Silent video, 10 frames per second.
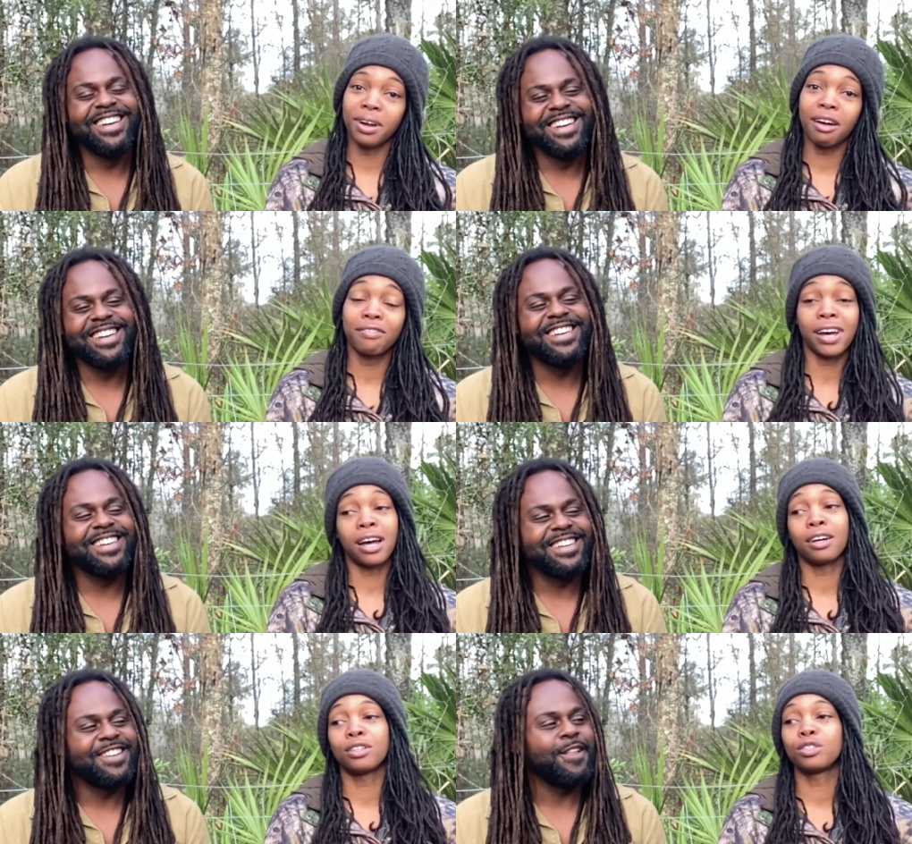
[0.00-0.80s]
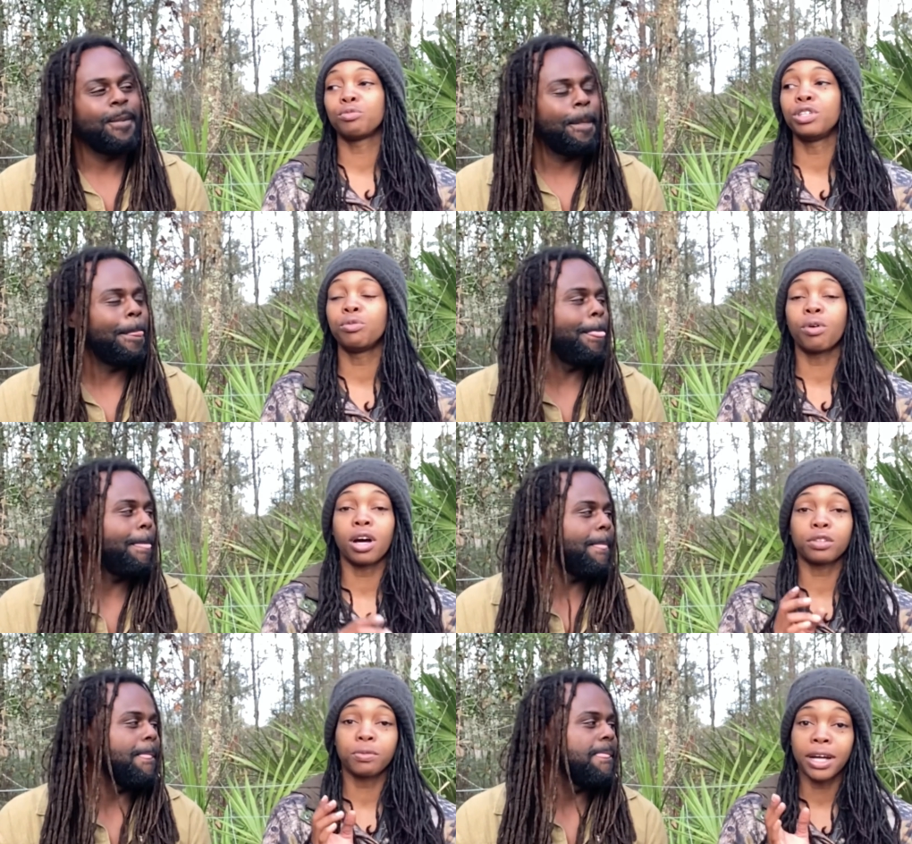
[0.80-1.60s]
Speaker 1: our vows, we
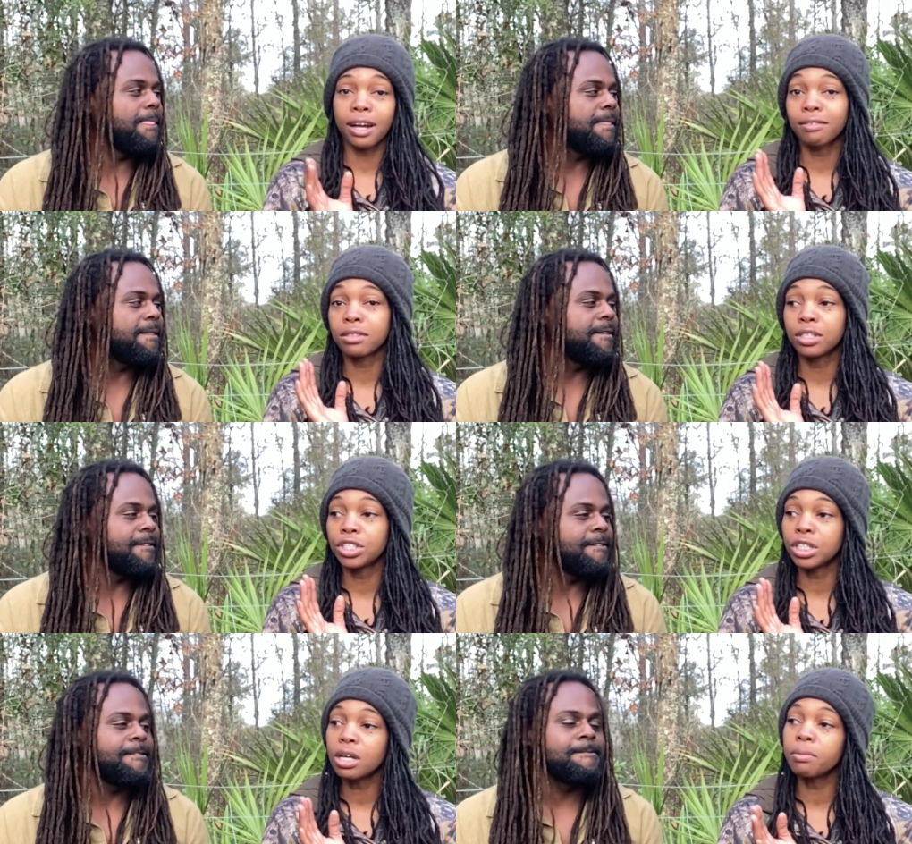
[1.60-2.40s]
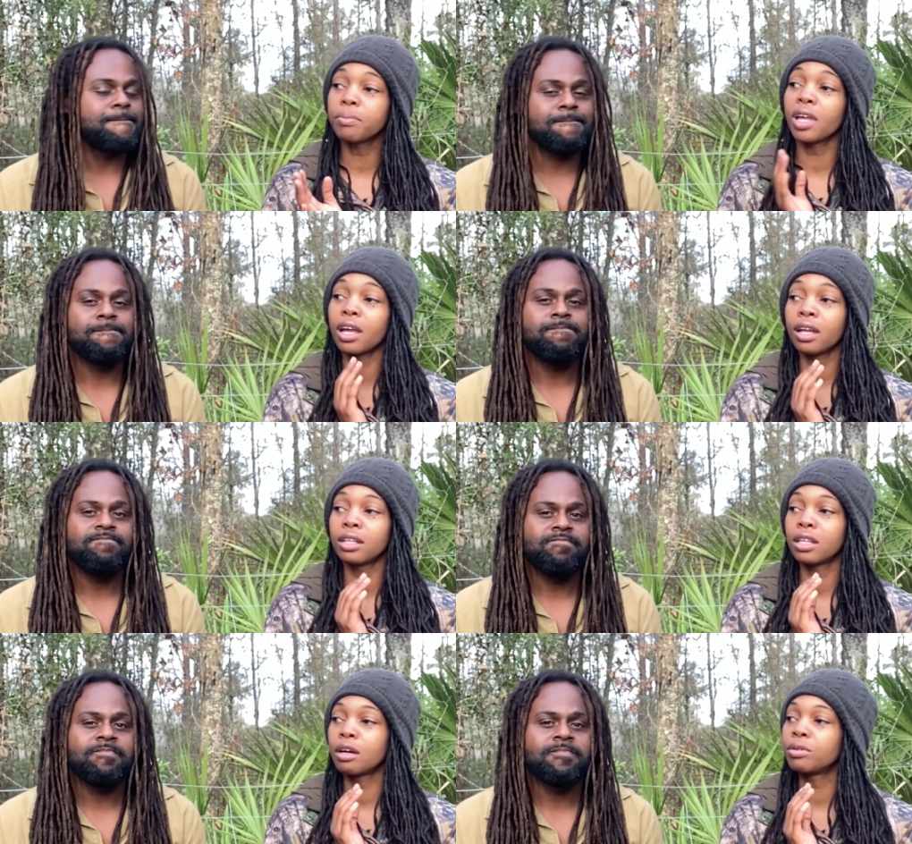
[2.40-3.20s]
walked right off the ship,
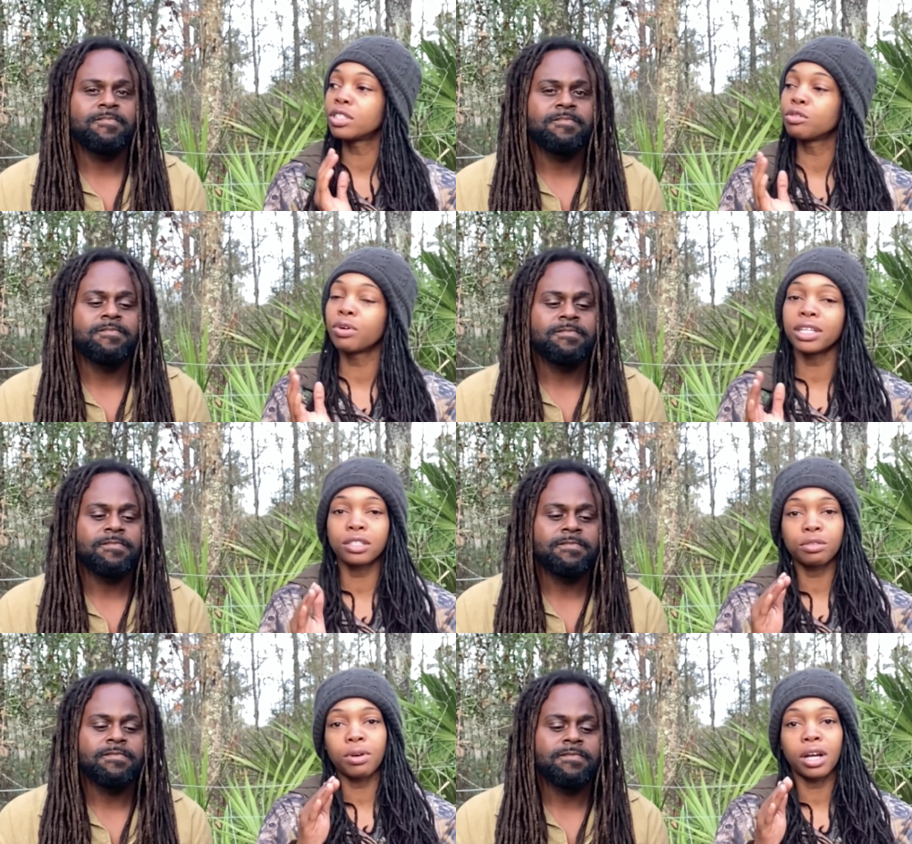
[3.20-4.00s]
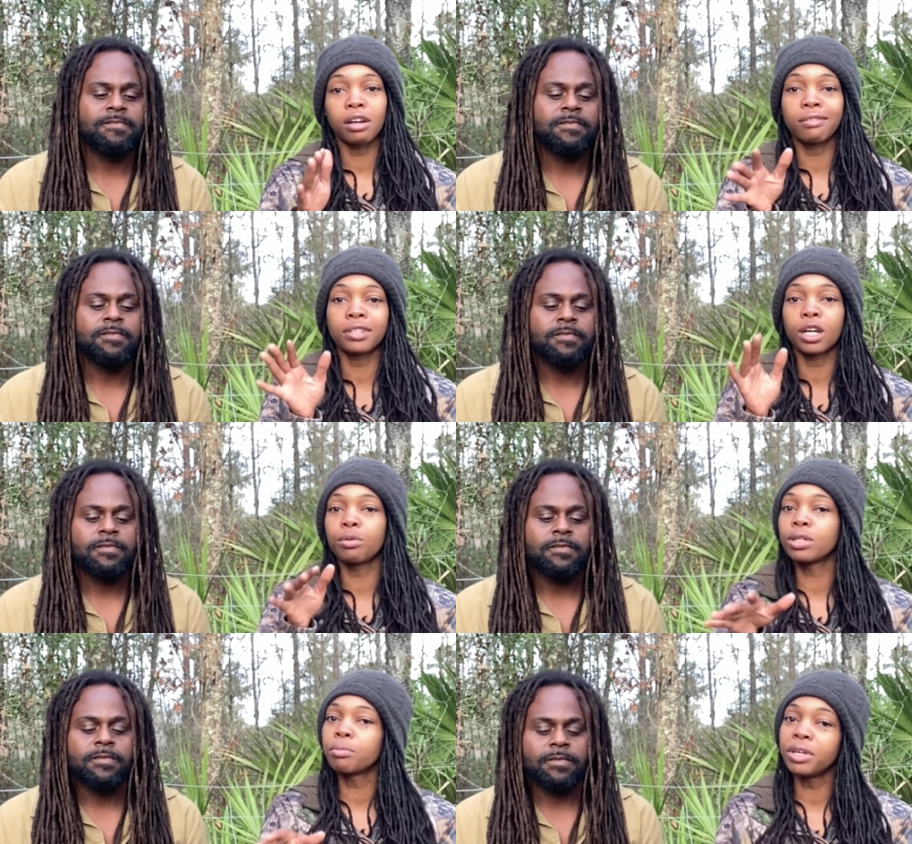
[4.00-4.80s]
and there was a restaurant over
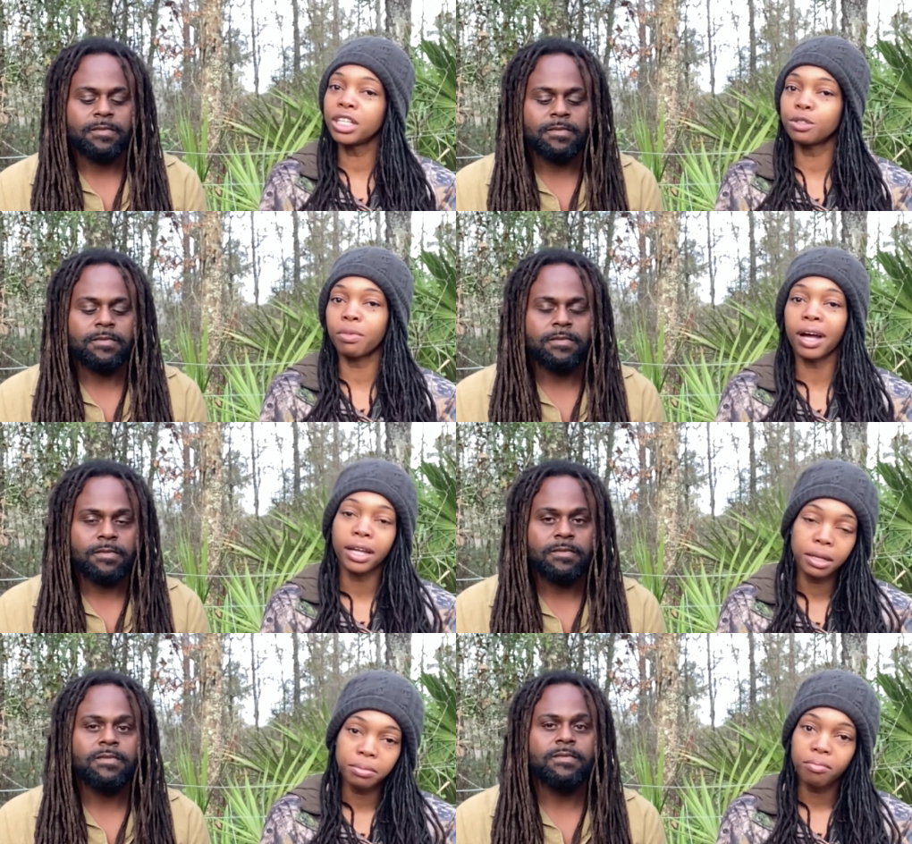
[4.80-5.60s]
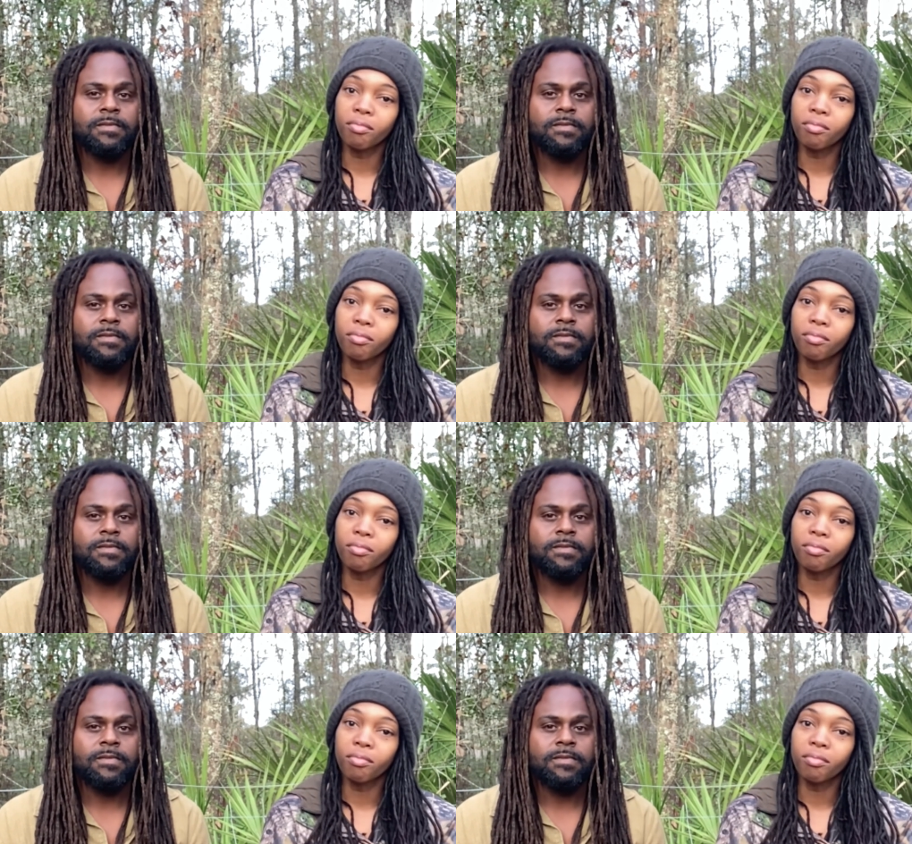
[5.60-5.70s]
there with a beach by it.